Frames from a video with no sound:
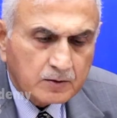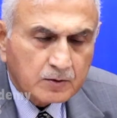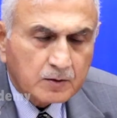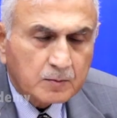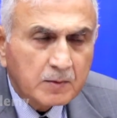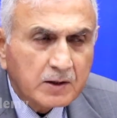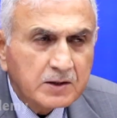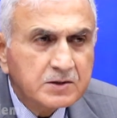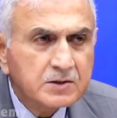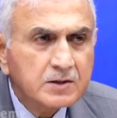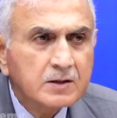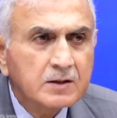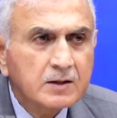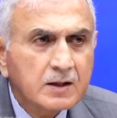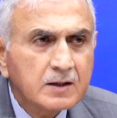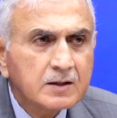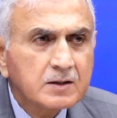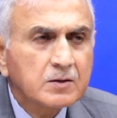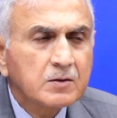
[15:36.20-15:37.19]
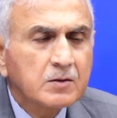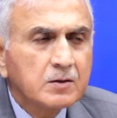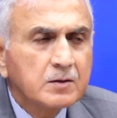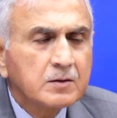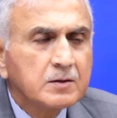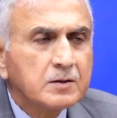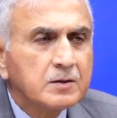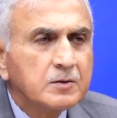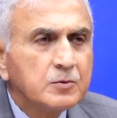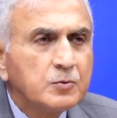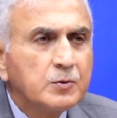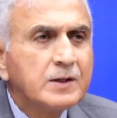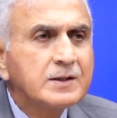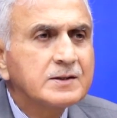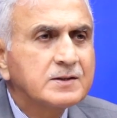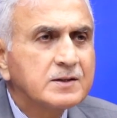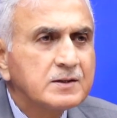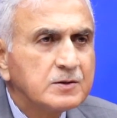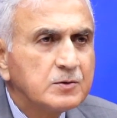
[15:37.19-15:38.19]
You had mentioned that, you know, the US